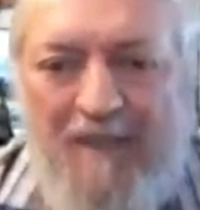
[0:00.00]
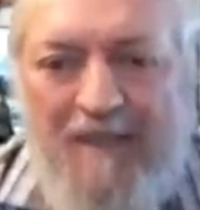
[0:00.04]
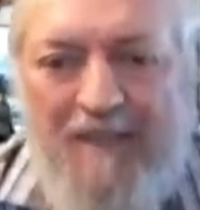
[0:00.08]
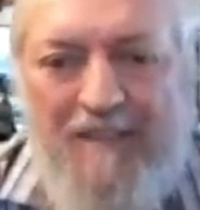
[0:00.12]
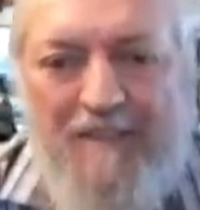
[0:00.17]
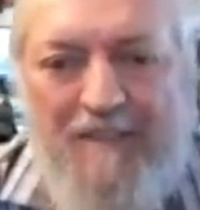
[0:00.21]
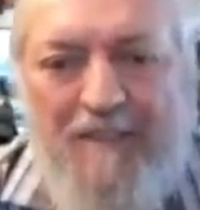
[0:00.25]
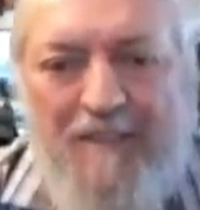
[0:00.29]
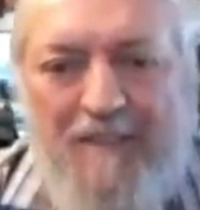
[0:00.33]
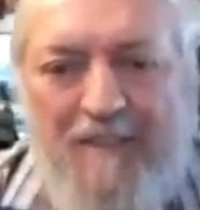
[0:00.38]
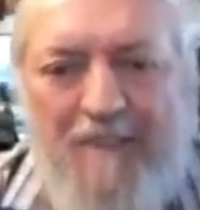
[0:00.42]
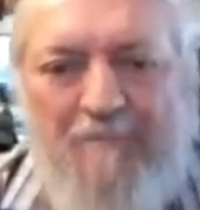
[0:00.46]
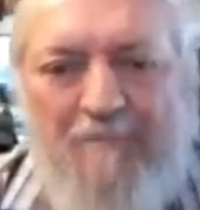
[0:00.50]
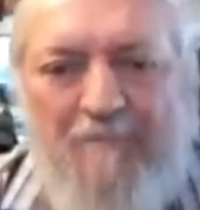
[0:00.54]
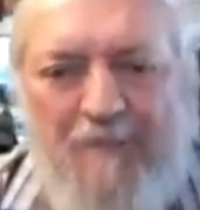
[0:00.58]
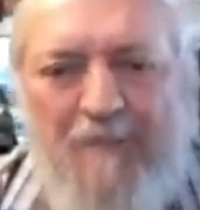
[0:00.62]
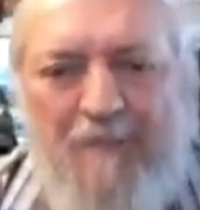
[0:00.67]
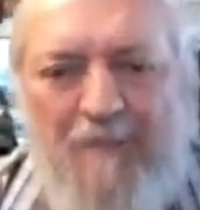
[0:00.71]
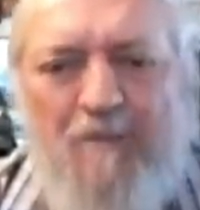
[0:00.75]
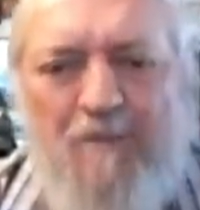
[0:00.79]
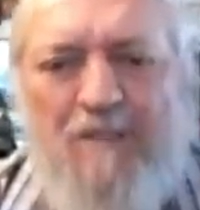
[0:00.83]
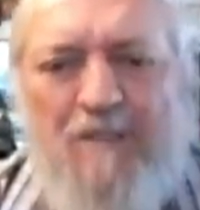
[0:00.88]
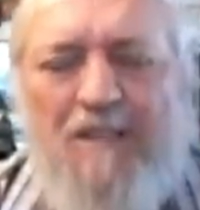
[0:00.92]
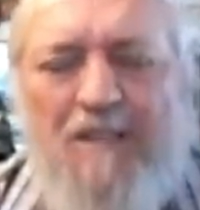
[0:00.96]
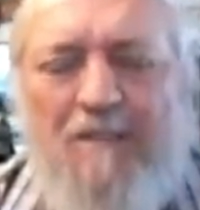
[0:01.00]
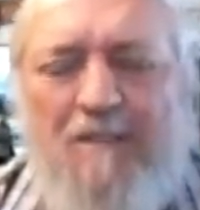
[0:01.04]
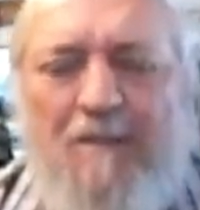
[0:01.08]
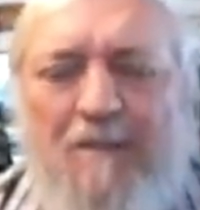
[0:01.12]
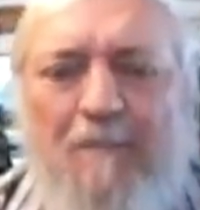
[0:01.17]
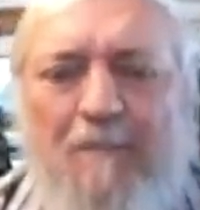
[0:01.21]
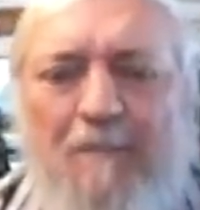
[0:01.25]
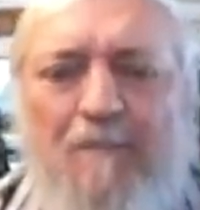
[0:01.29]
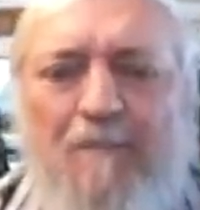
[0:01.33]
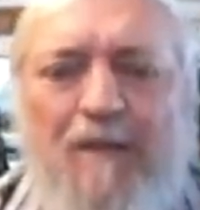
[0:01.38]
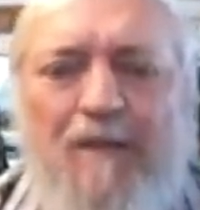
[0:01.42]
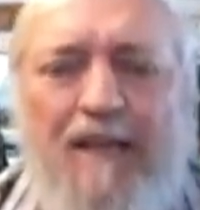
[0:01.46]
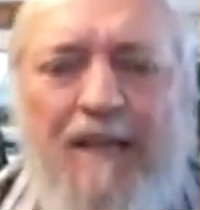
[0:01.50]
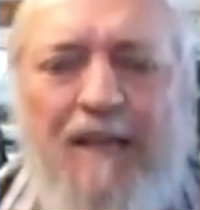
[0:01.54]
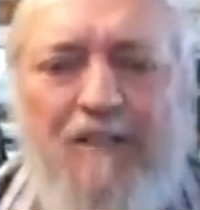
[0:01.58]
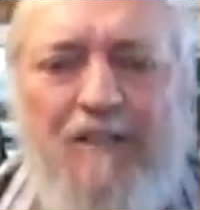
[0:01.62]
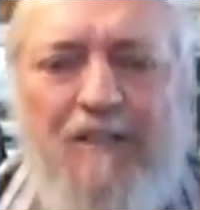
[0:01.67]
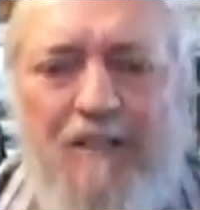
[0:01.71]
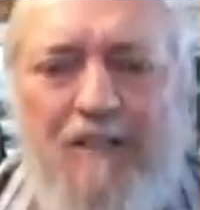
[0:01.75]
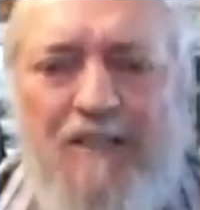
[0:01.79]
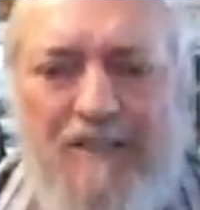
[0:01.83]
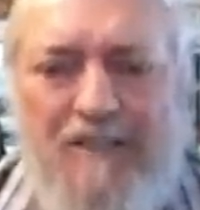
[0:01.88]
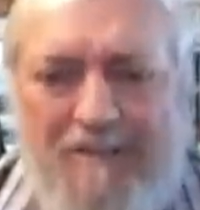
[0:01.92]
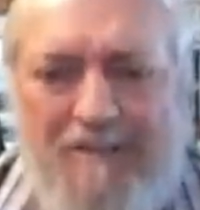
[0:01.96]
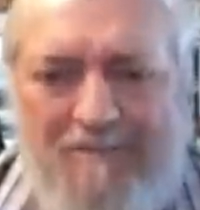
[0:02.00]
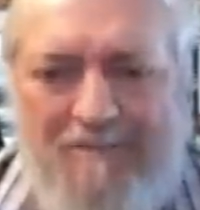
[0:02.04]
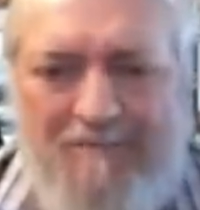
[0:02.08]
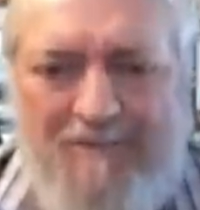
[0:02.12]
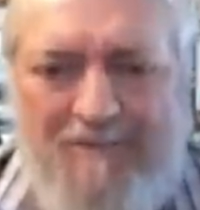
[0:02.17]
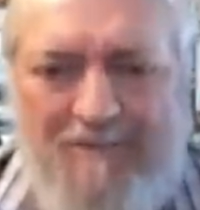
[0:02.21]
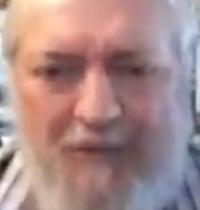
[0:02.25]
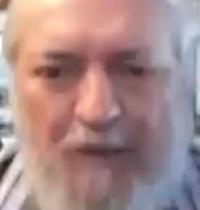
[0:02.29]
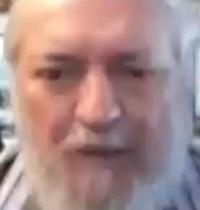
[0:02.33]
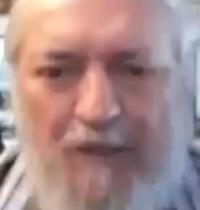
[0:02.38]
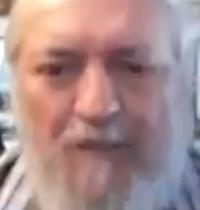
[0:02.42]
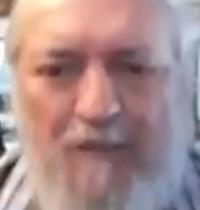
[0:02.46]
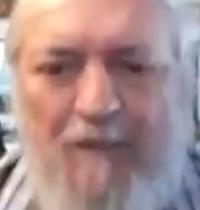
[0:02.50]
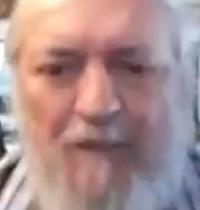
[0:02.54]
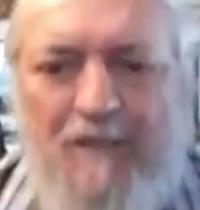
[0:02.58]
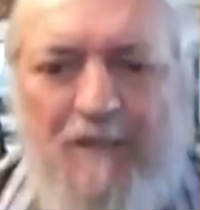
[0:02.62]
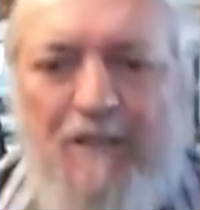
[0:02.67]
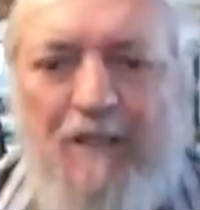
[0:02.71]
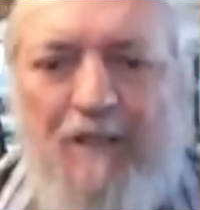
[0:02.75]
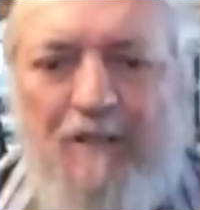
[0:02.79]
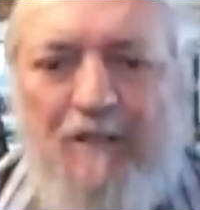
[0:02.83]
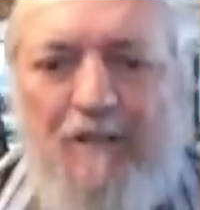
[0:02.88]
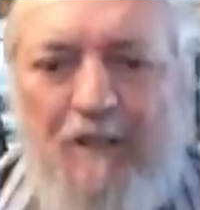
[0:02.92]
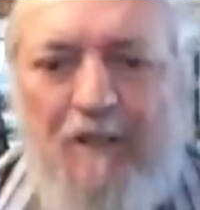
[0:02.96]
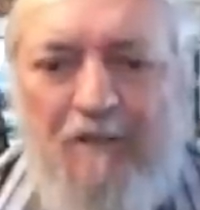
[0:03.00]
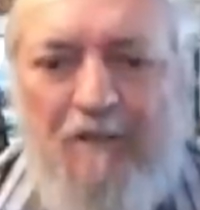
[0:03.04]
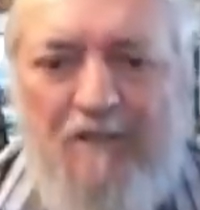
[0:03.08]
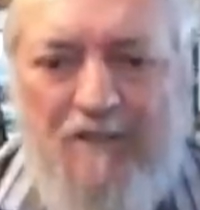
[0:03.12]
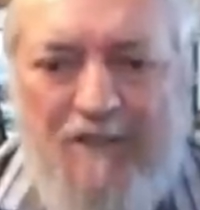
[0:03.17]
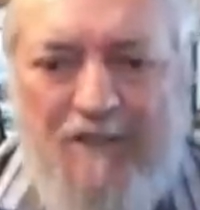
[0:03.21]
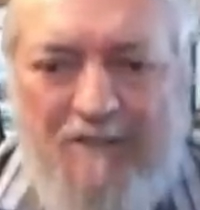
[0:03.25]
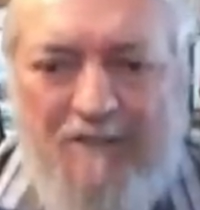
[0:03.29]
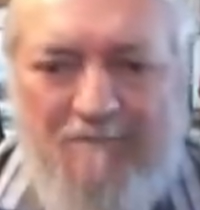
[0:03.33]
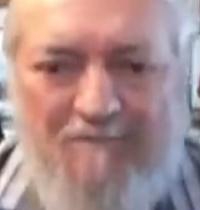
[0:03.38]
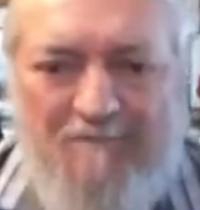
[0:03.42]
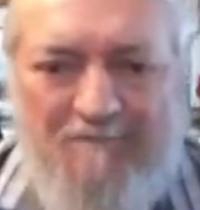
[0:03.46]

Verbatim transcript: So it was a polite reason not to insult an officer.